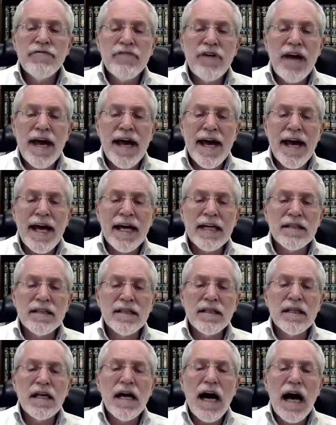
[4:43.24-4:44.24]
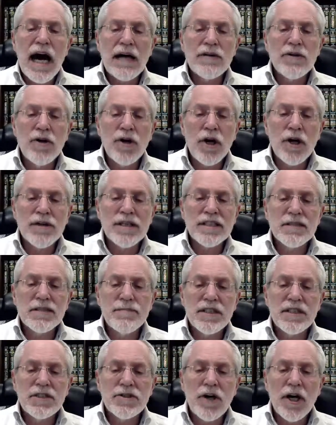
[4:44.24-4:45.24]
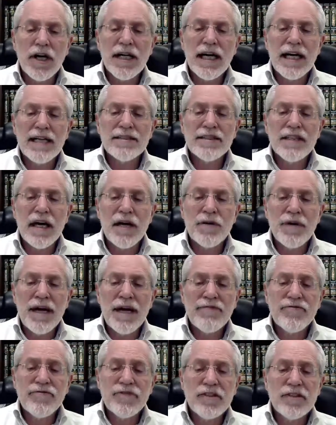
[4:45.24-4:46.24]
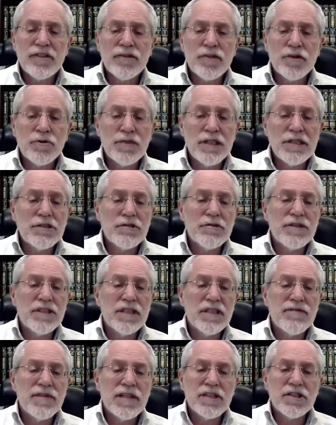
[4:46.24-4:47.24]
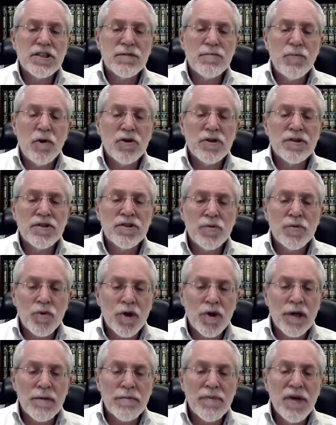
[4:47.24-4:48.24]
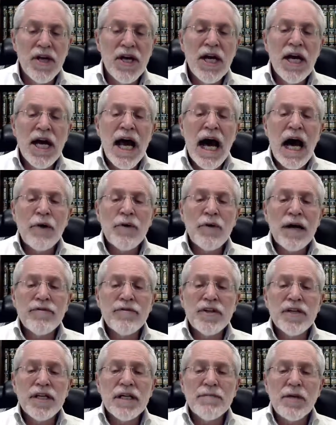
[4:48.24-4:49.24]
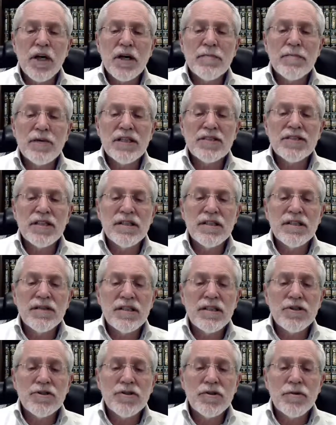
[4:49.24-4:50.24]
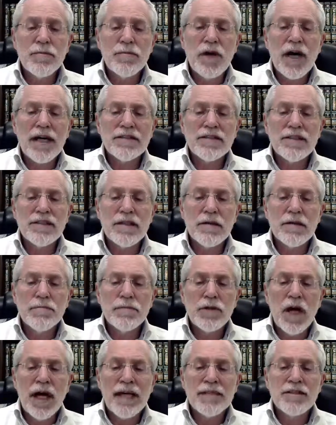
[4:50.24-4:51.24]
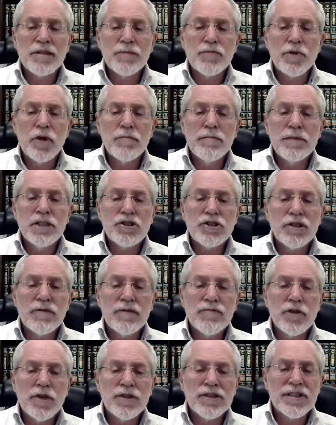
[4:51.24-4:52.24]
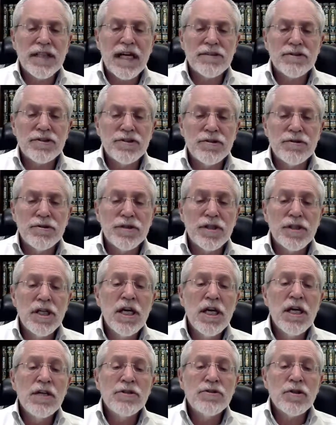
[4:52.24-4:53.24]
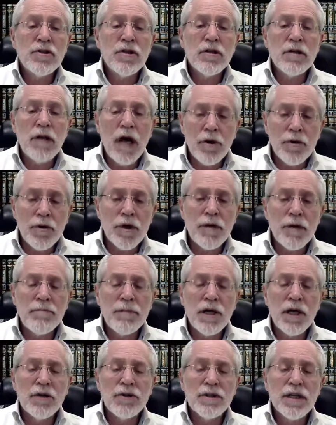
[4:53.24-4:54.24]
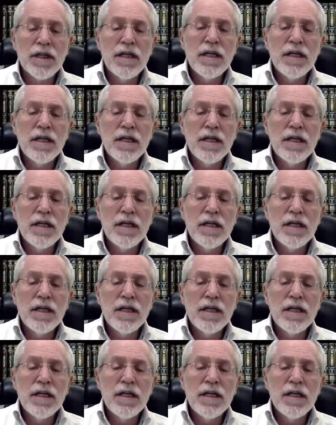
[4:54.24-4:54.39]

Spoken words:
and Al Ha'oretz Mitochas, a reference to creatures even as small as a worm. However, the Gemara brings an additional brisa that applies the prohibition of Lo Yisasun to the lower abode.